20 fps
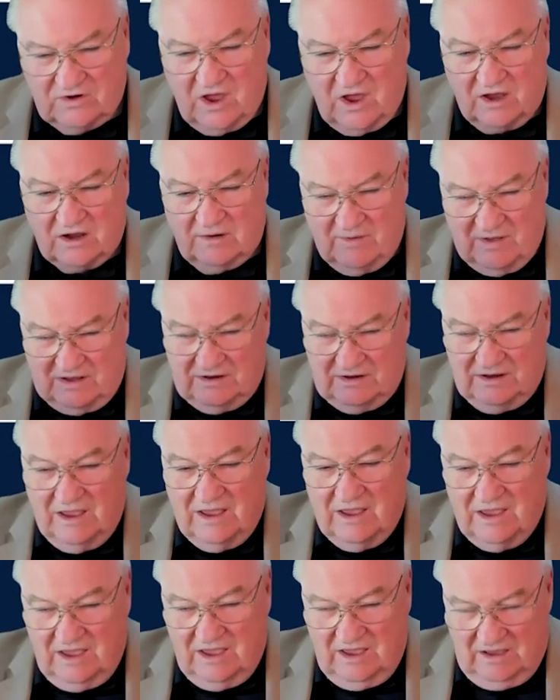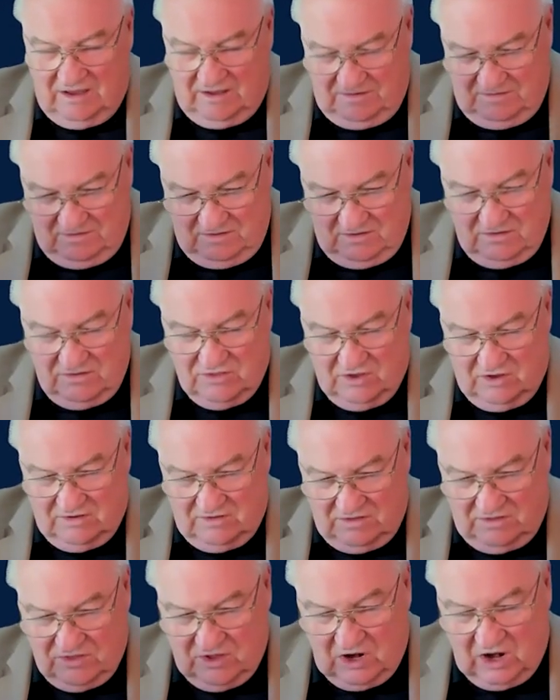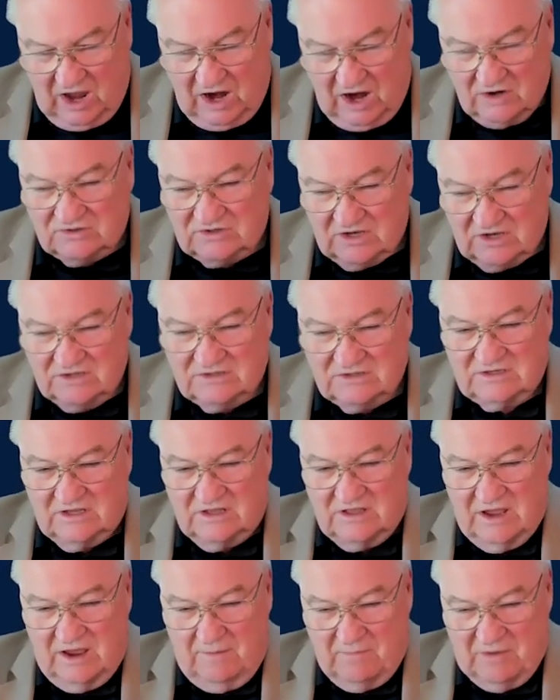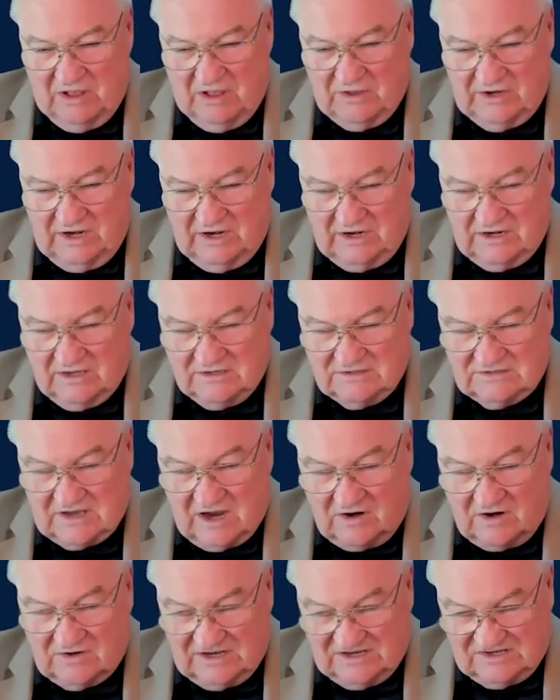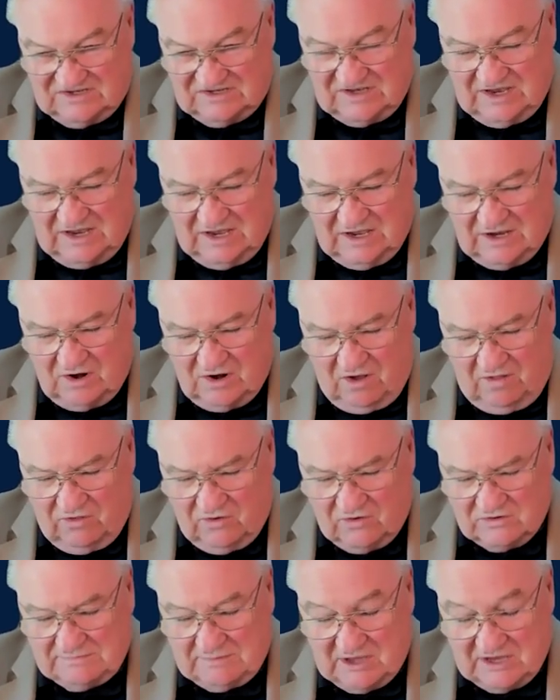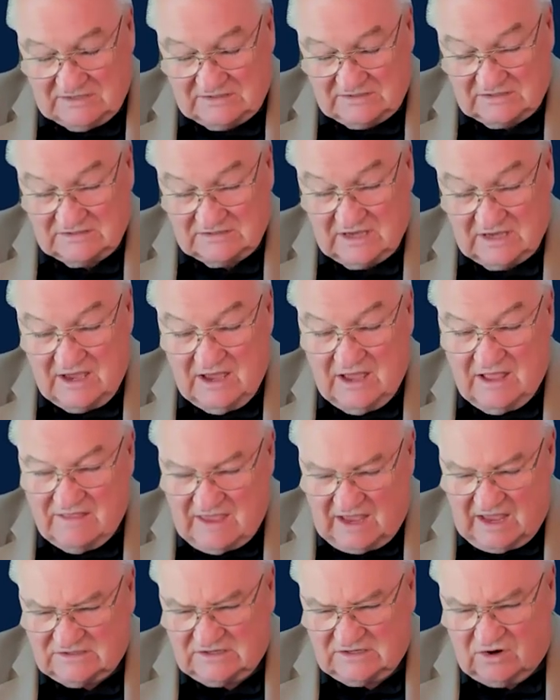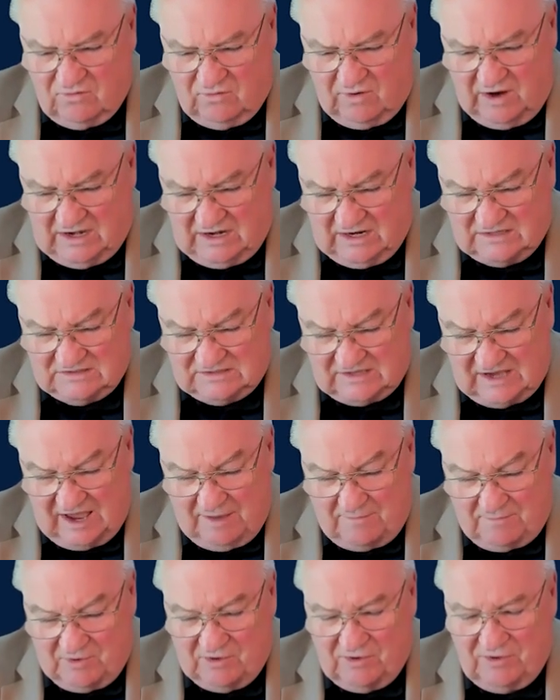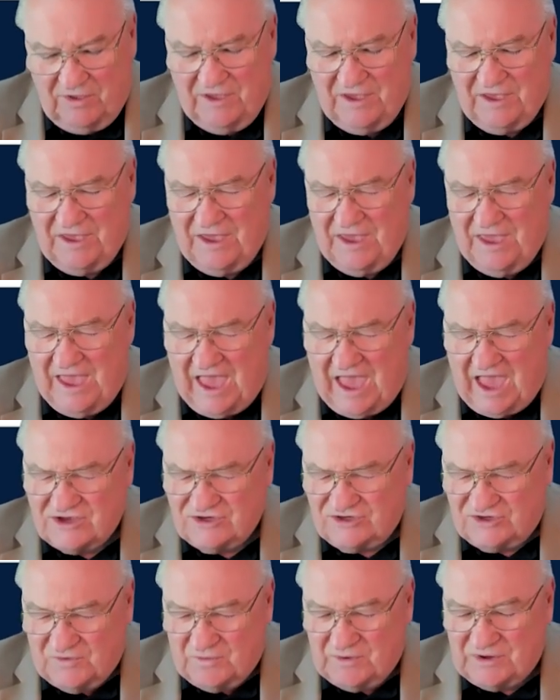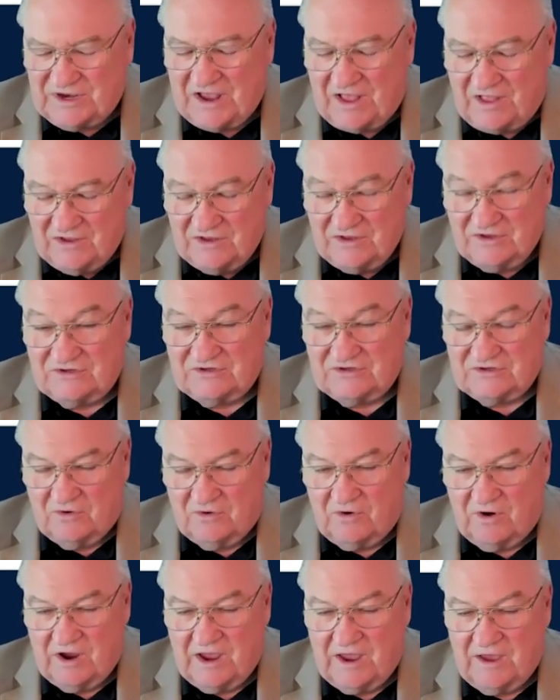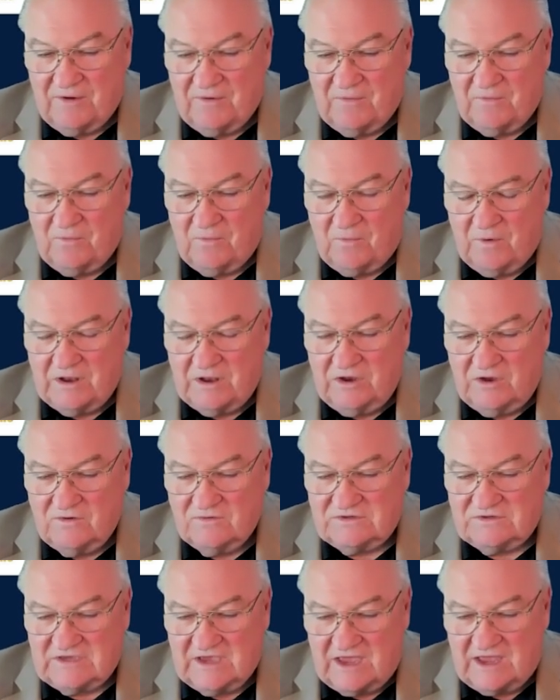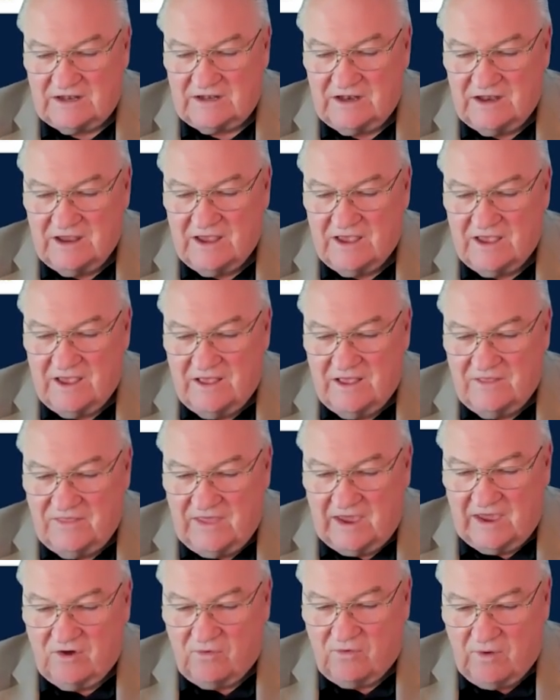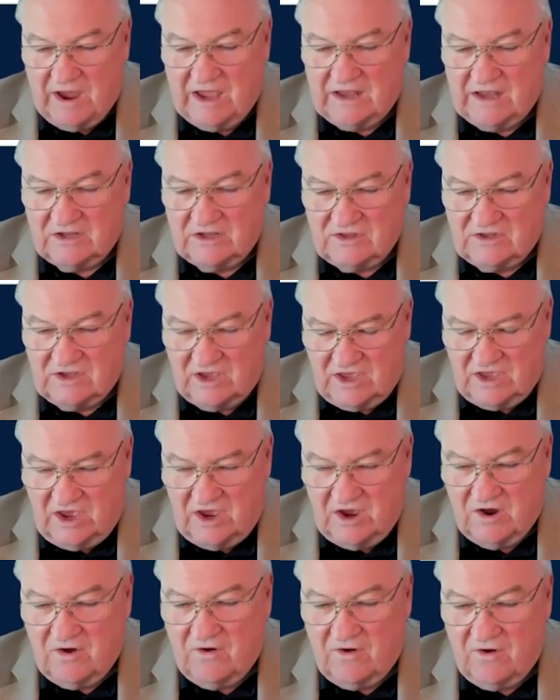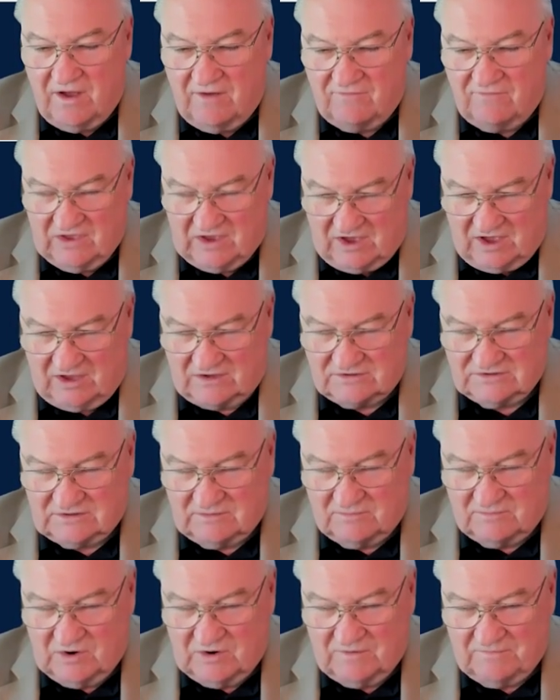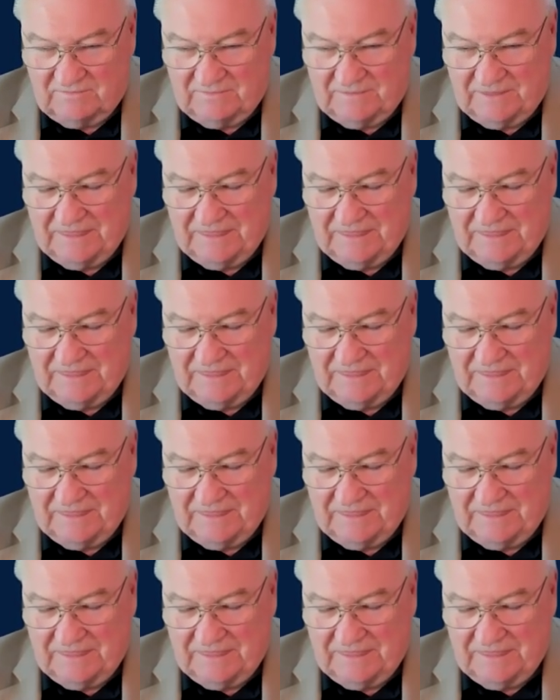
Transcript: talking about the largeness and the ability to start to see in all those places. That's a great example. As you were telling the story, when you said they created the year of the customer,